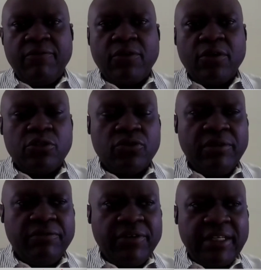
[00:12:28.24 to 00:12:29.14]
for us to
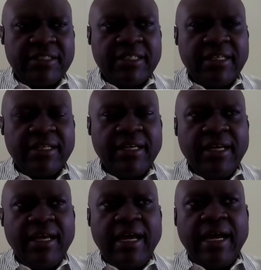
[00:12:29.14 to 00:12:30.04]
invest in
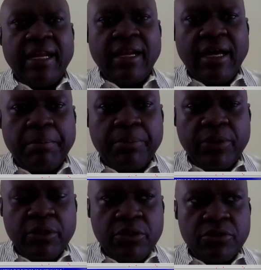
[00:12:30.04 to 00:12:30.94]
and
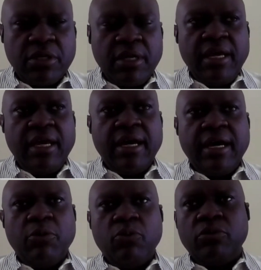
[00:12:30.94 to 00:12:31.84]
produce?
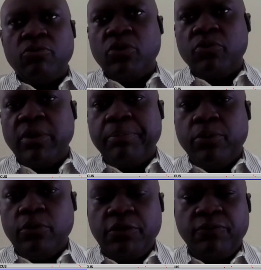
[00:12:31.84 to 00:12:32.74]
Would we
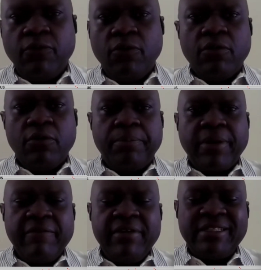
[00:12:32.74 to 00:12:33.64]
push for
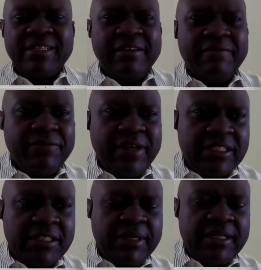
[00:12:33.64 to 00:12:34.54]
private
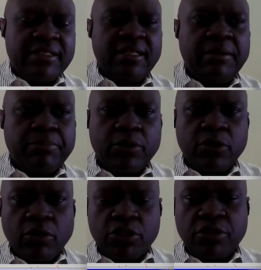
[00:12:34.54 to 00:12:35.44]
investment in
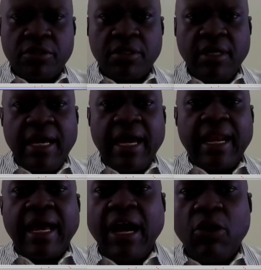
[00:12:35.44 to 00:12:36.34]
production?
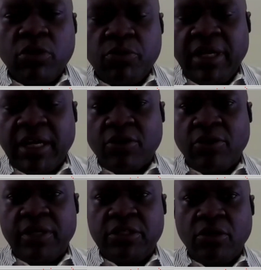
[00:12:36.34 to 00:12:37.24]
And how would we
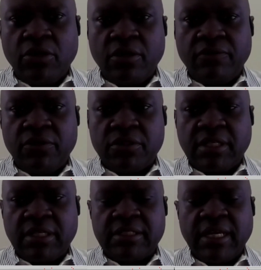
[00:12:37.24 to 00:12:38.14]
encourage all of
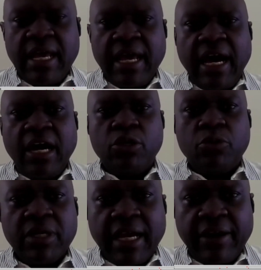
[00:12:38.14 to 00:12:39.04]
those things? How
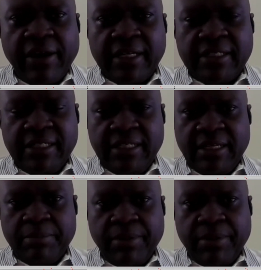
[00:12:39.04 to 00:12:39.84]
do we guarantee the